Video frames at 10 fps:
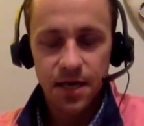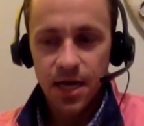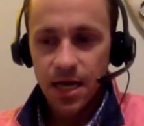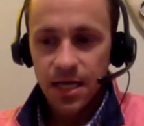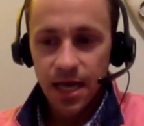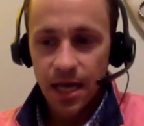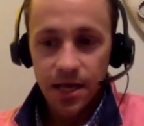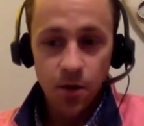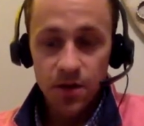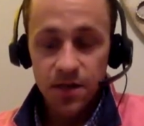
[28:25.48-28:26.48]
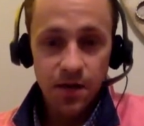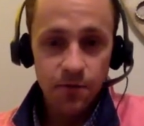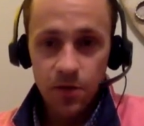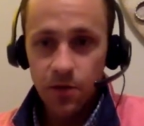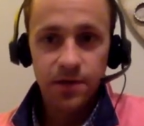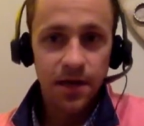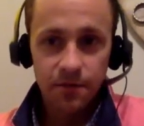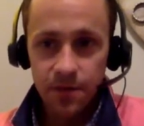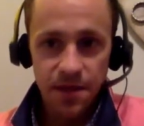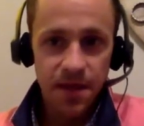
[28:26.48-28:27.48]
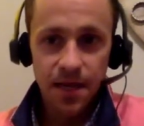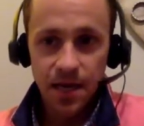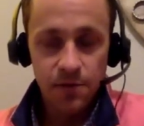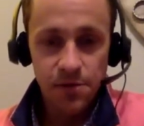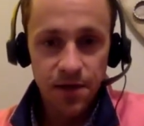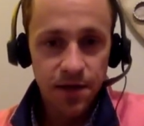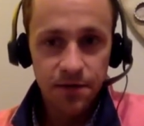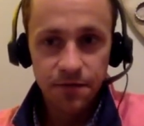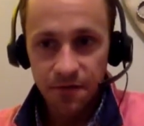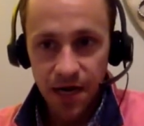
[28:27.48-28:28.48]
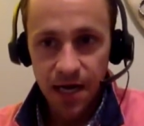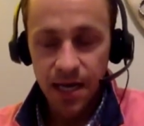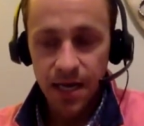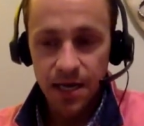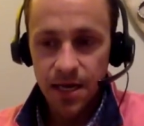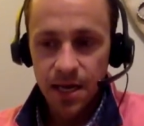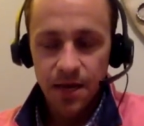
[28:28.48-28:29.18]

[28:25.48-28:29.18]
yeah, no, we did every, we looked at everything, and everything is fine.